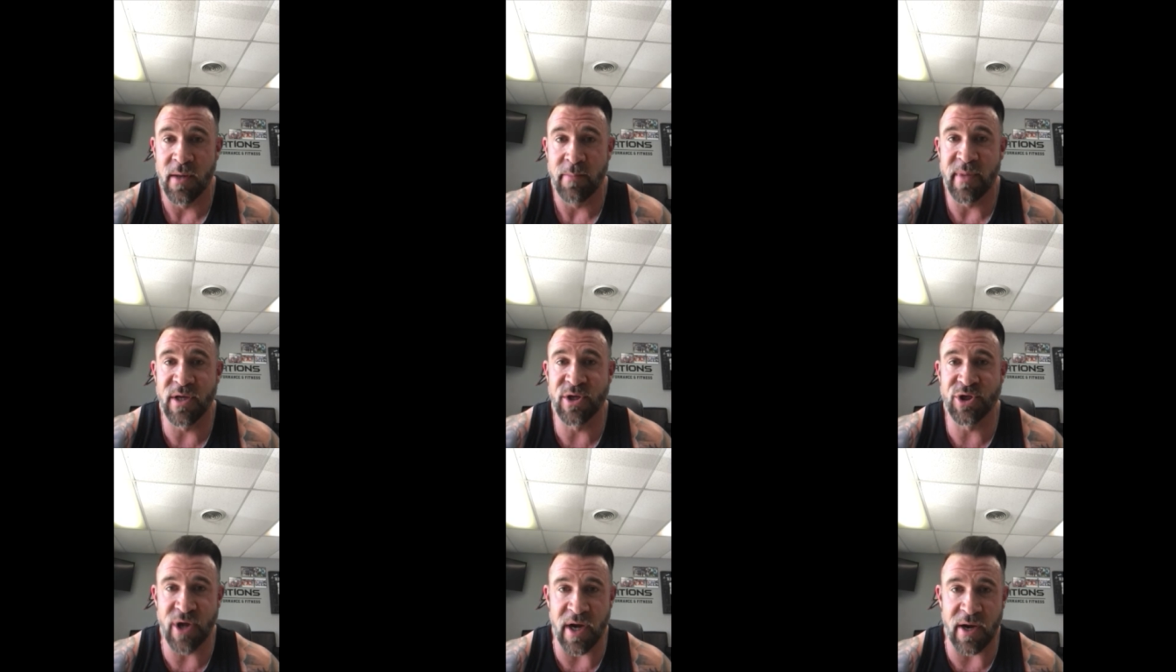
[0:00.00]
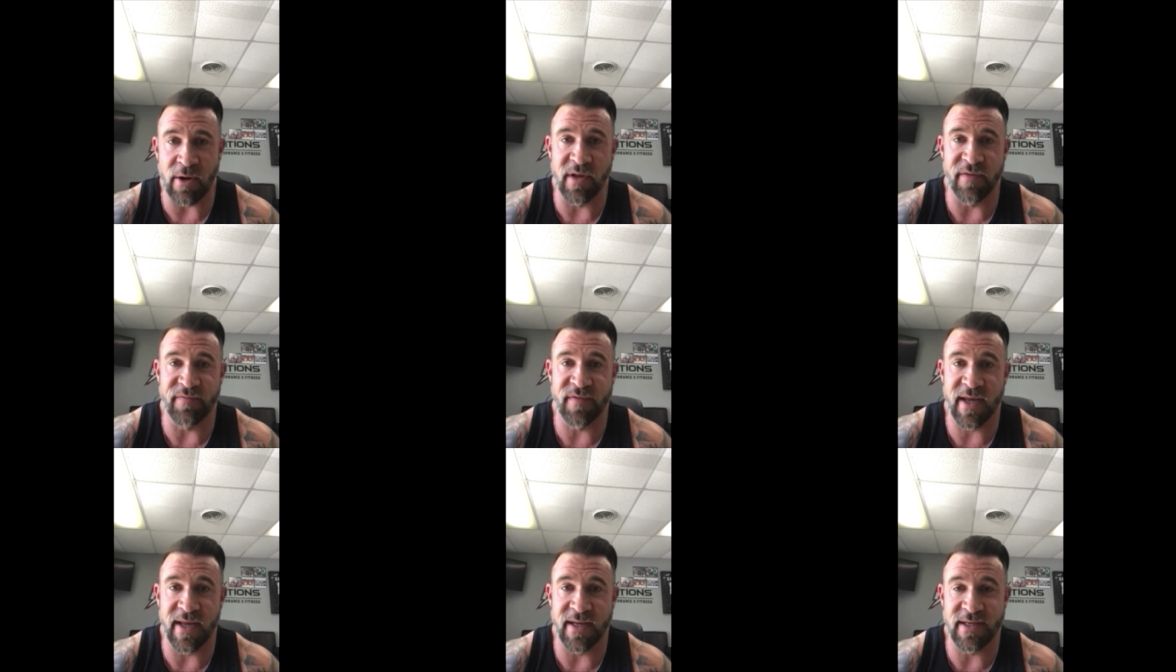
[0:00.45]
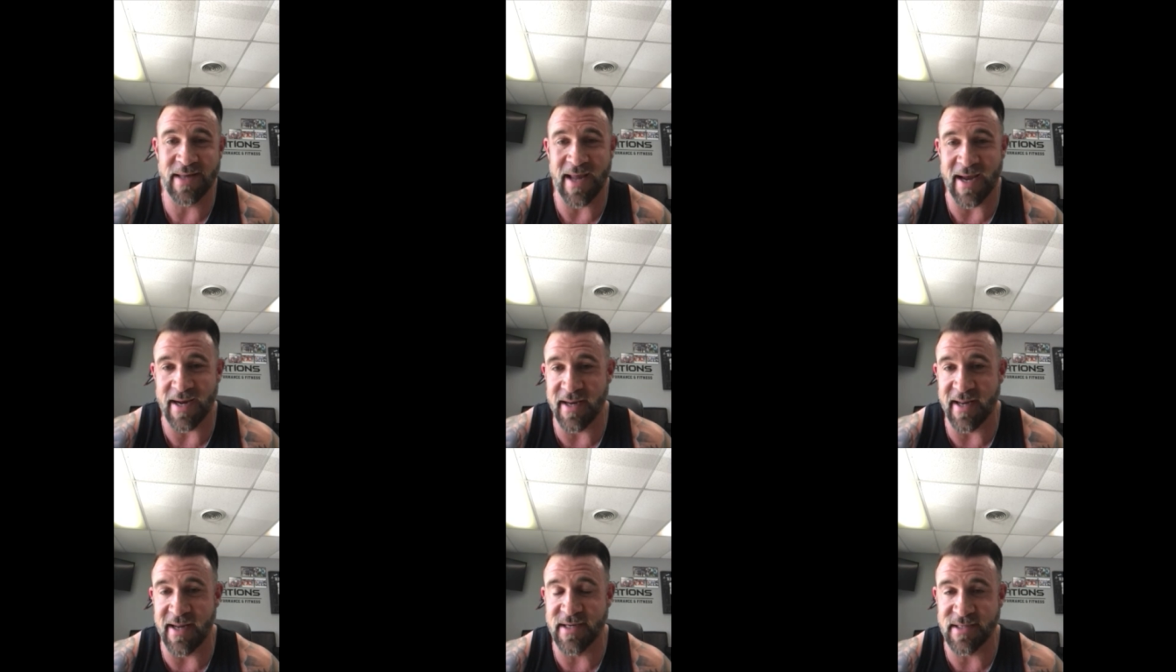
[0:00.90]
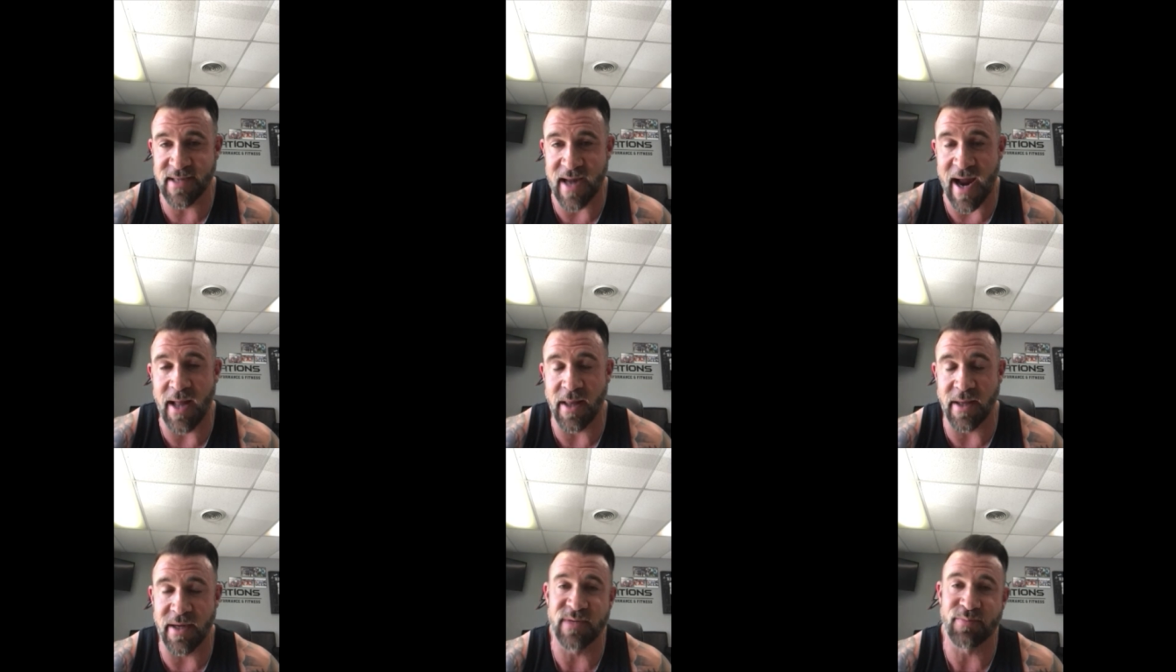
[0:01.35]
because generally if the kid's technique's
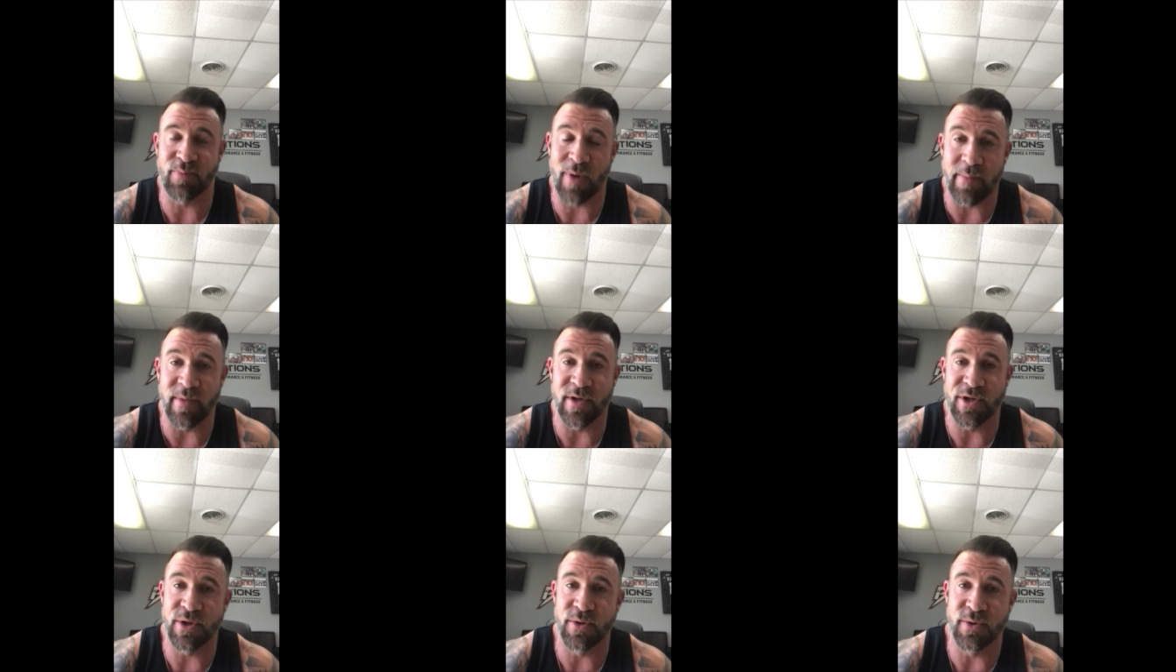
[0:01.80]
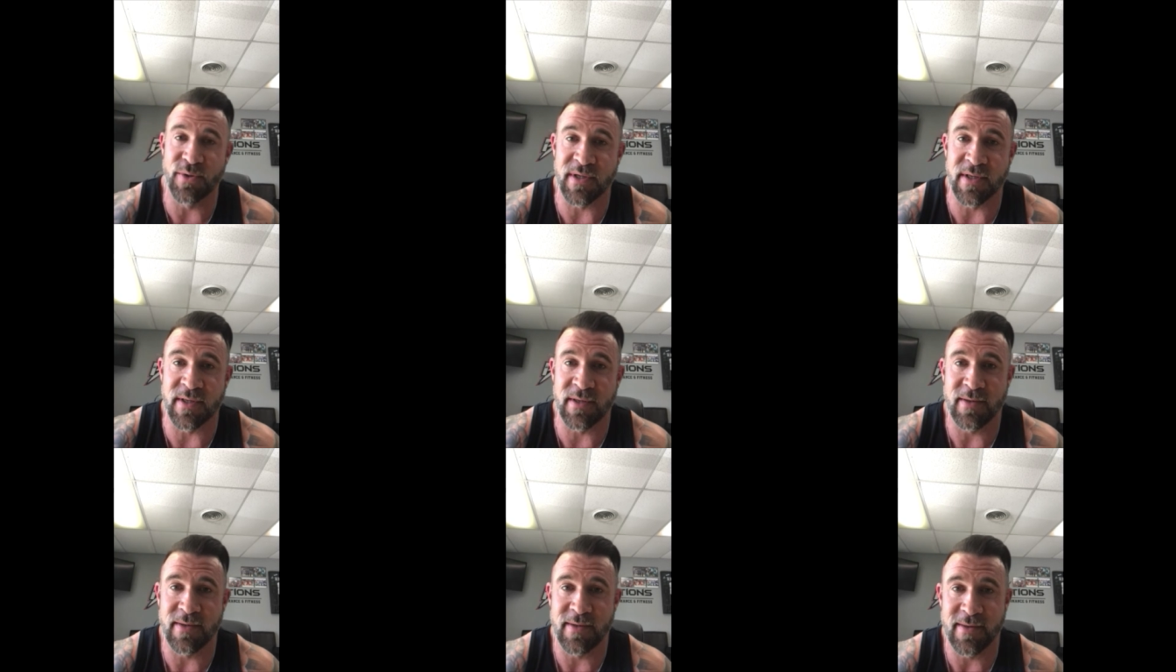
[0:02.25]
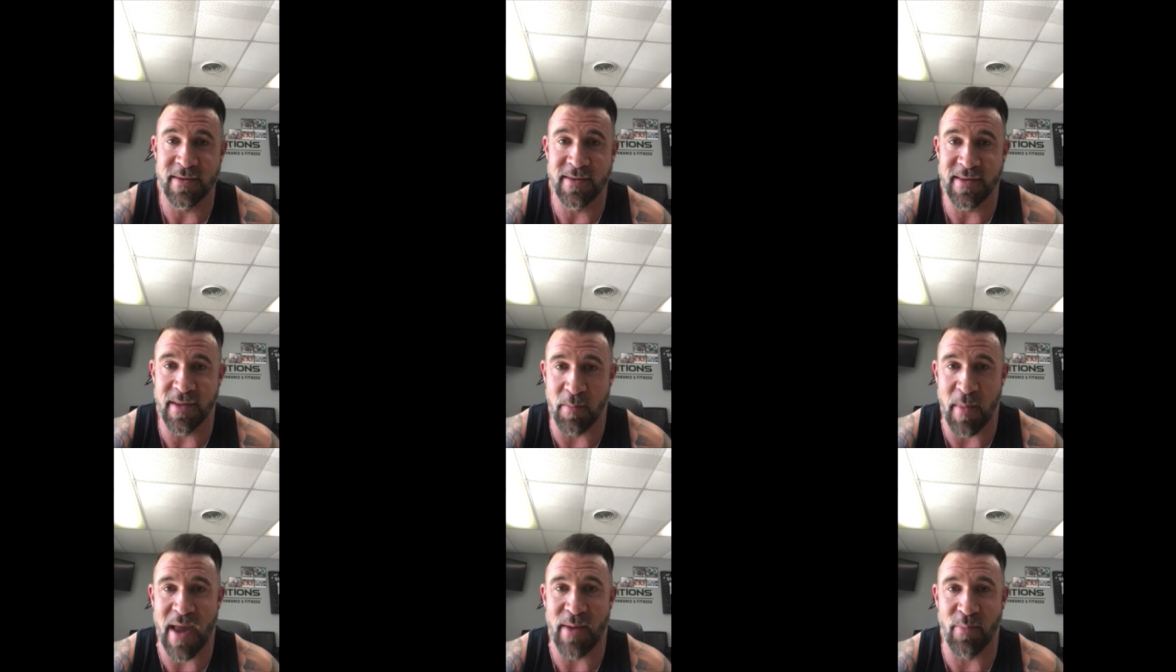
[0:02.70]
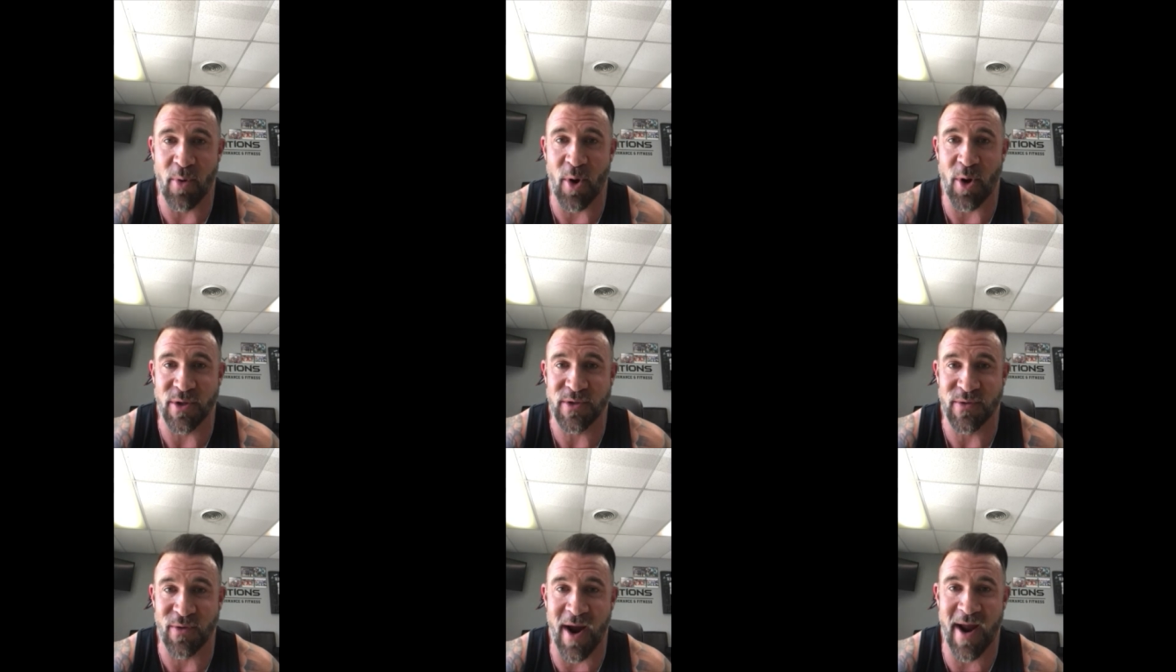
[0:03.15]
solid, he's probably choosing the med
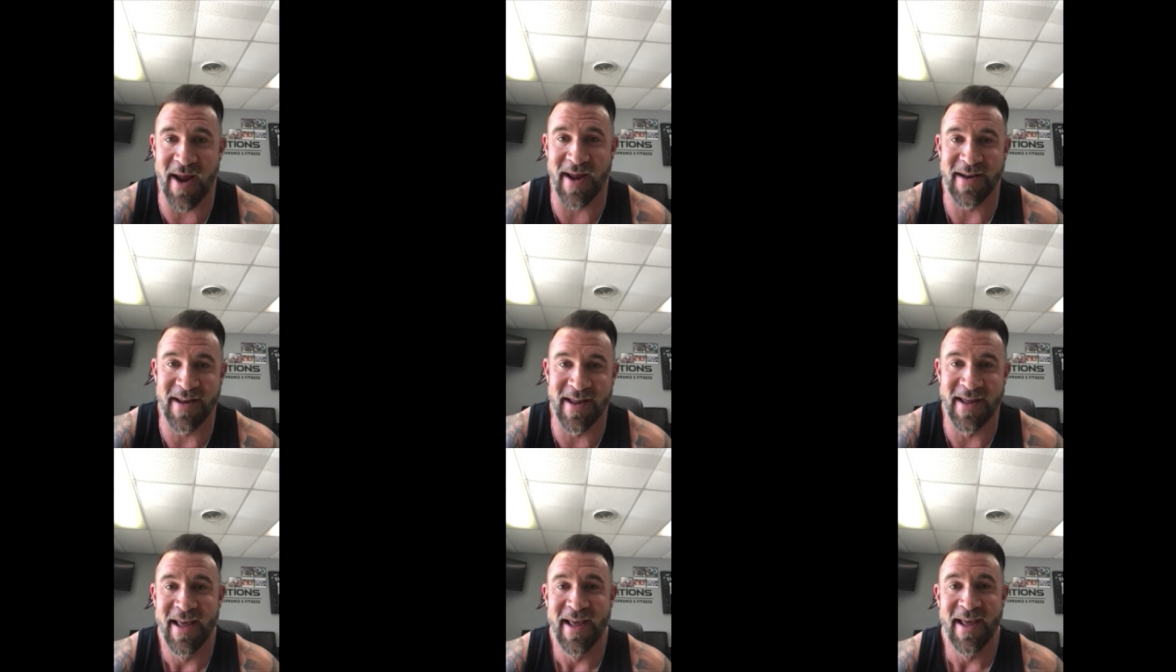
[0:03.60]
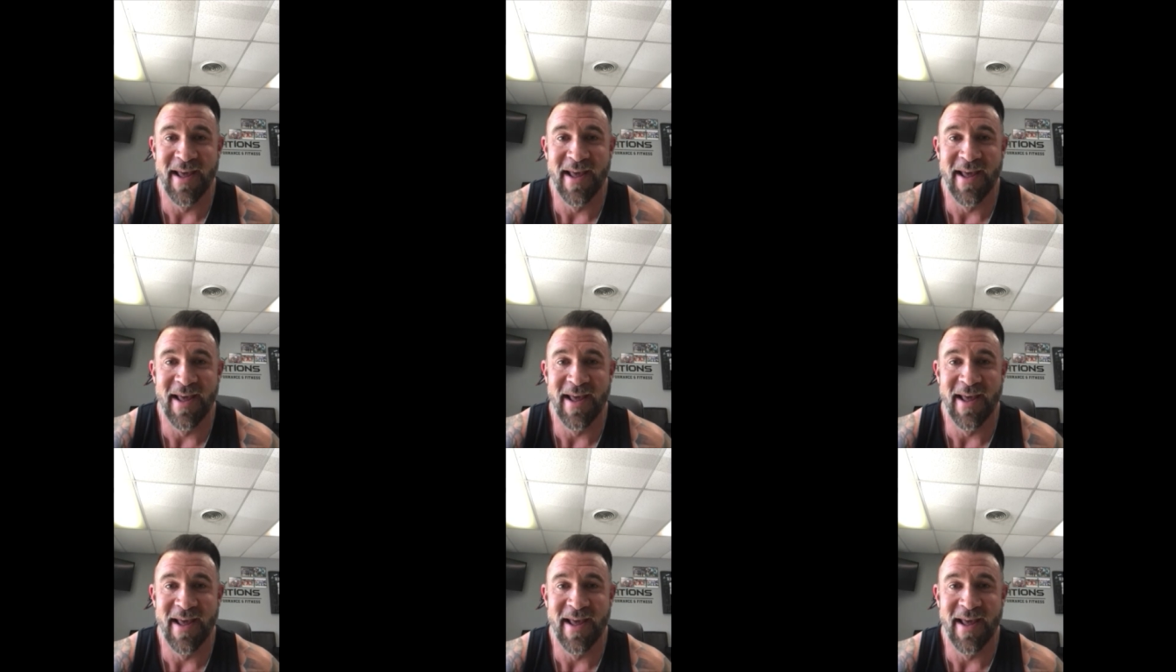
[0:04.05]
balls, right?